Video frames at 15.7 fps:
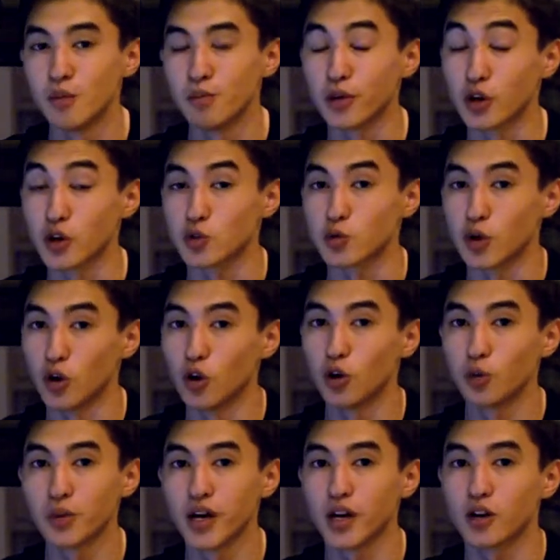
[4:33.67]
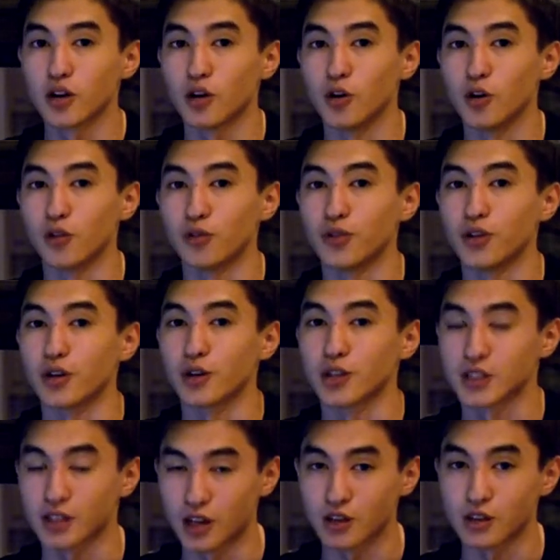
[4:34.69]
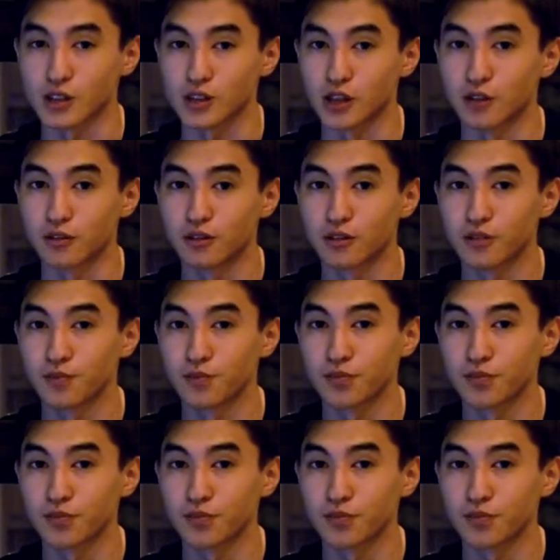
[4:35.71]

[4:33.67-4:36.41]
because we all made of the star stuff.